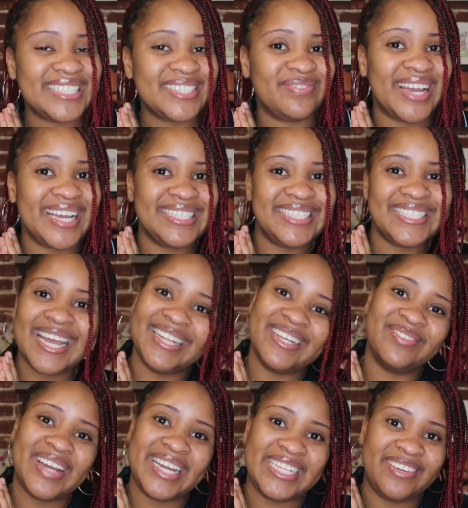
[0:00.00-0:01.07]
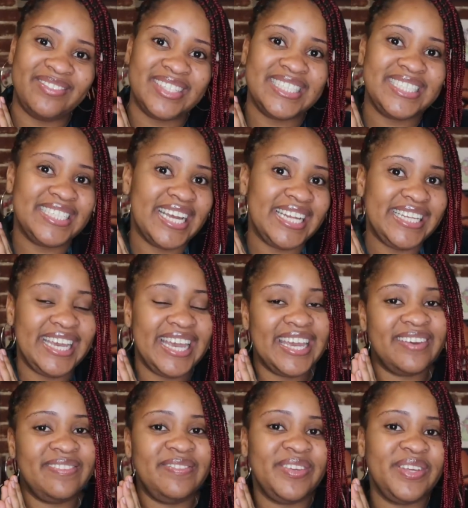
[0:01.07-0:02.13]
to my channel. My name is Jenny.
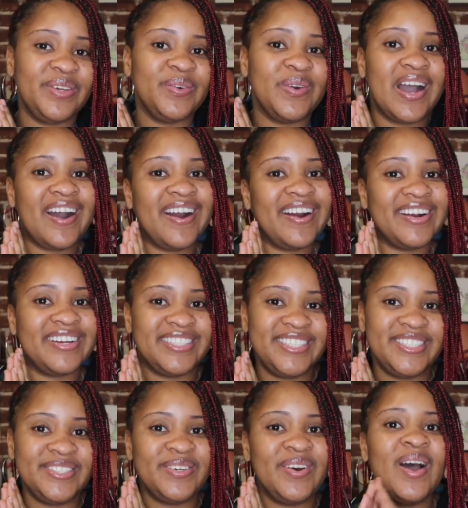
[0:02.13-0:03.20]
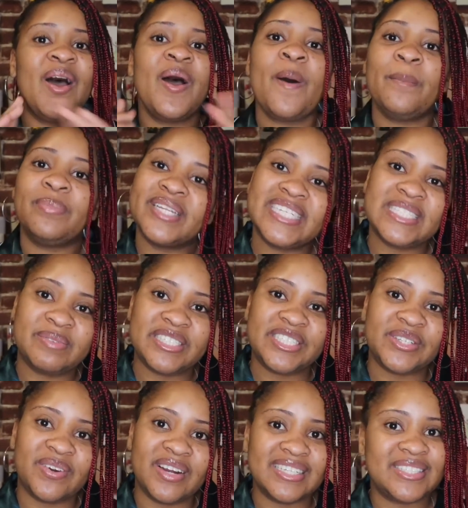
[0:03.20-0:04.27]
If you are new, please be
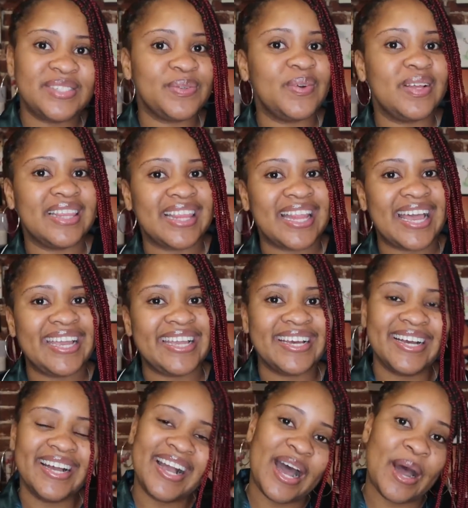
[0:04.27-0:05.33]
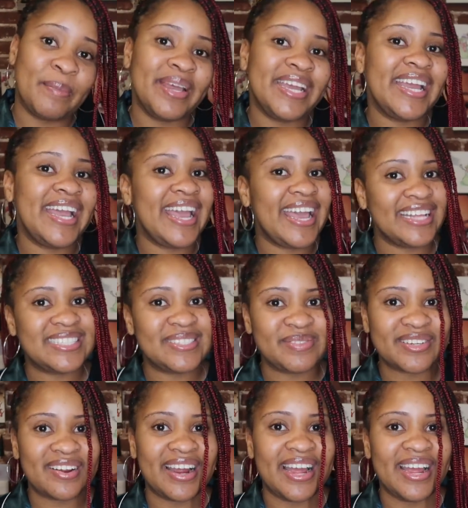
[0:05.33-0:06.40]
sure to like, comment, and
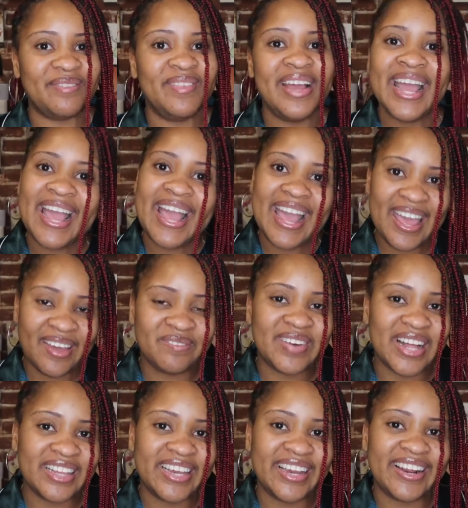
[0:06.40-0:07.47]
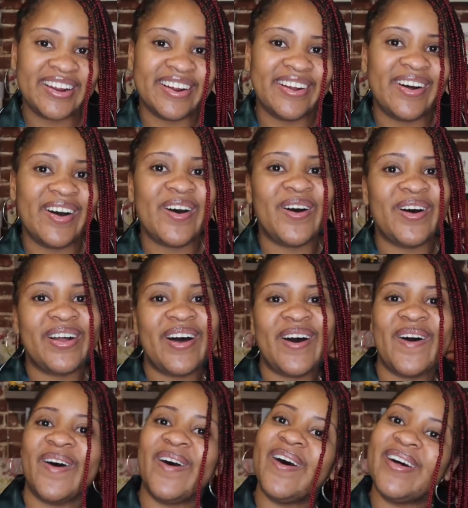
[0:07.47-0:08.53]
subscribe, and follow your girl on
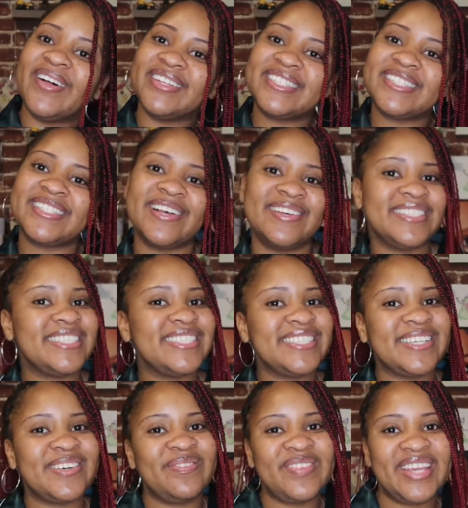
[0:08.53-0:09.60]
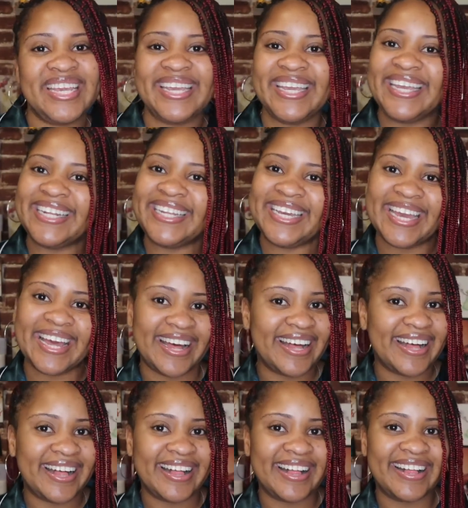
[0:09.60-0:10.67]
all social
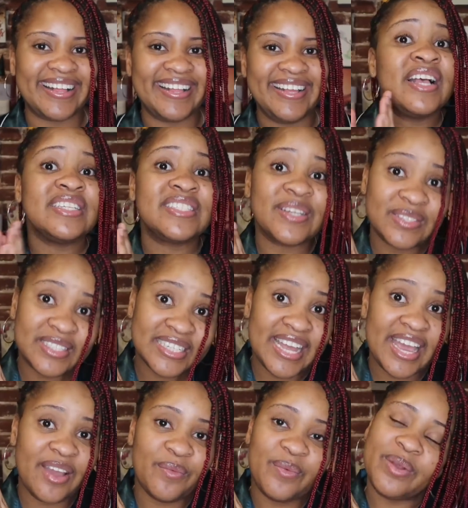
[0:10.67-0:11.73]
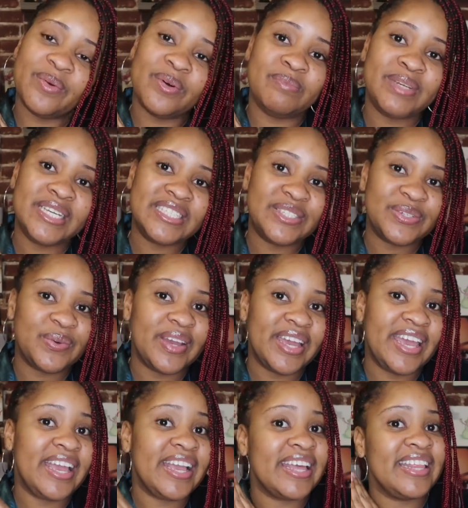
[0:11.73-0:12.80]
media. So today we will be
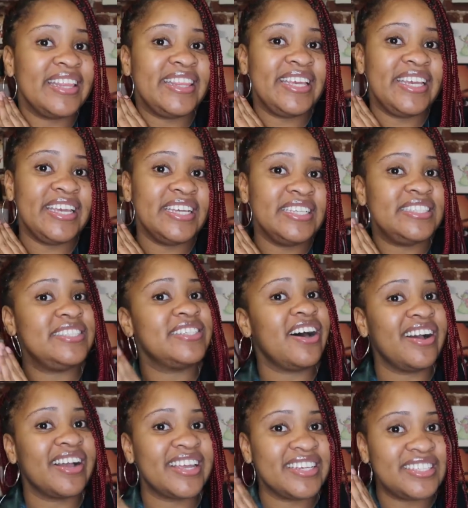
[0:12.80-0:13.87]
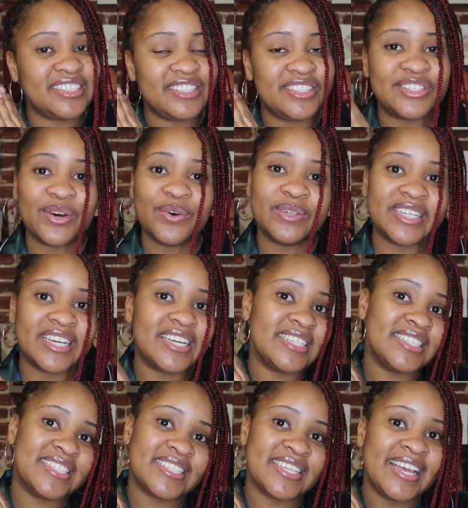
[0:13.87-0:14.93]
doing the Dunkin'
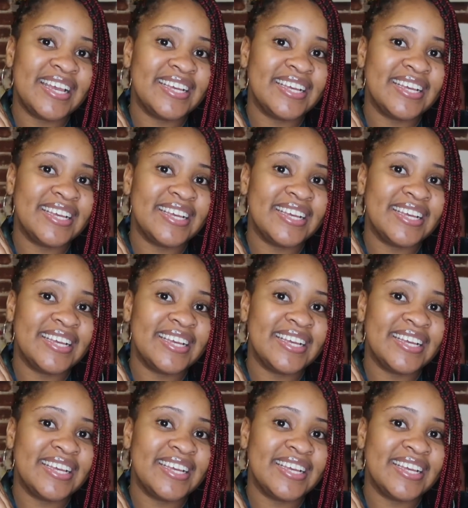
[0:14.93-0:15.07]
Donuts